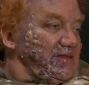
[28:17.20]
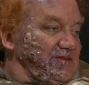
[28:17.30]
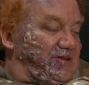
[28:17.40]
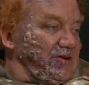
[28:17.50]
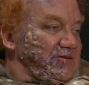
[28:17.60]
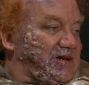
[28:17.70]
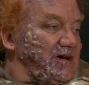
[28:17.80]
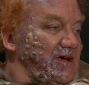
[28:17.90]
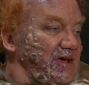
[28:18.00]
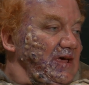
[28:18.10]
The Duke
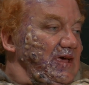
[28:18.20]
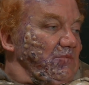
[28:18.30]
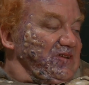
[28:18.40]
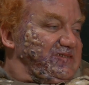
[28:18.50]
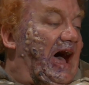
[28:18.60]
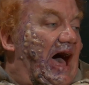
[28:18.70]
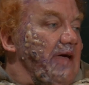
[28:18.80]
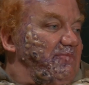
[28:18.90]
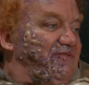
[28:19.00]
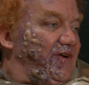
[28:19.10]
will die
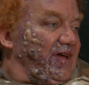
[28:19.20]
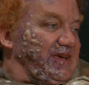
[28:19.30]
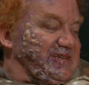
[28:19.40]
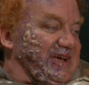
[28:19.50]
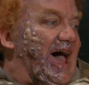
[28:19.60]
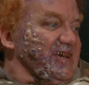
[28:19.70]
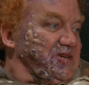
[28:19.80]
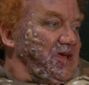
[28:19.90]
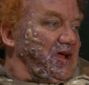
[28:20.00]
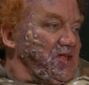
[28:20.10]
before these eyes,
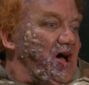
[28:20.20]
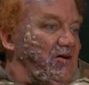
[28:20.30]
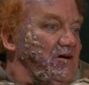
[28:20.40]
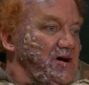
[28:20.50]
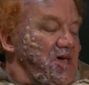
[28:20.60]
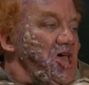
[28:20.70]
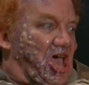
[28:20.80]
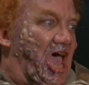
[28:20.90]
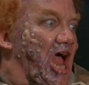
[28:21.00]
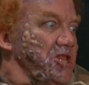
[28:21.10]
and he'll know
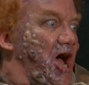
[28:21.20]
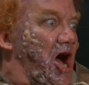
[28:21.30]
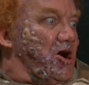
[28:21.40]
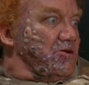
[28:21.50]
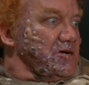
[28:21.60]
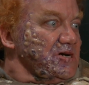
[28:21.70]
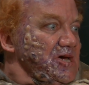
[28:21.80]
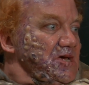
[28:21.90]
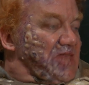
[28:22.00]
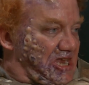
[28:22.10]

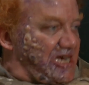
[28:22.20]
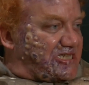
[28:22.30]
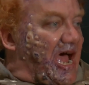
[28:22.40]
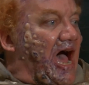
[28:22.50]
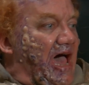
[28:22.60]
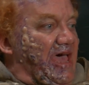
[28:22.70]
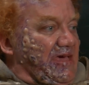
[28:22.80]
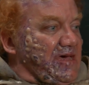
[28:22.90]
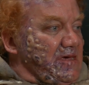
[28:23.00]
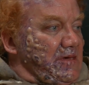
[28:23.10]
that it is
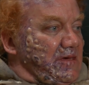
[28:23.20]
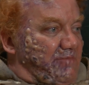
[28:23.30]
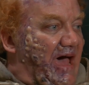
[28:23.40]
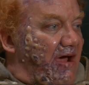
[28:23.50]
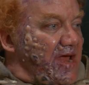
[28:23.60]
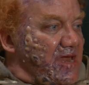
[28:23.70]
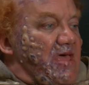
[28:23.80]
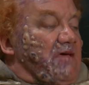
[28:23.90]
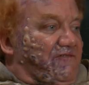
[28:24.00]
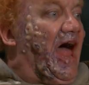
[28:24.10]
I, Baron
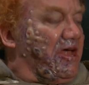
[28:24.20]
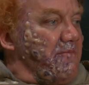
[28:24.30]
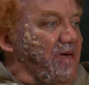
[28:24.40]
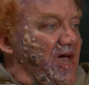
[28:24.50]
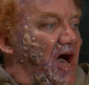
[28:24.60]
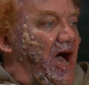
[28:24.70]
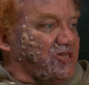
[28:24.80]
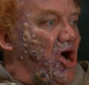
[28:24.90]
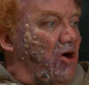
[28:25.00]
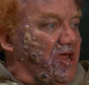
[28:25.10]
Vladimir
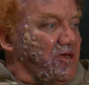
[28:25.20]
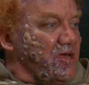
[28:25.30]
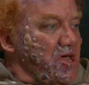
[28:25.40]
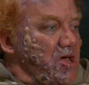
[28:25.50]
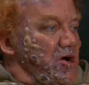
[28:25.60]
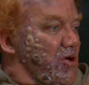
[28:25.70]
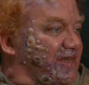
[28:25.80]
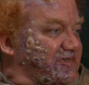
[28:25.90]
Harkonnen, who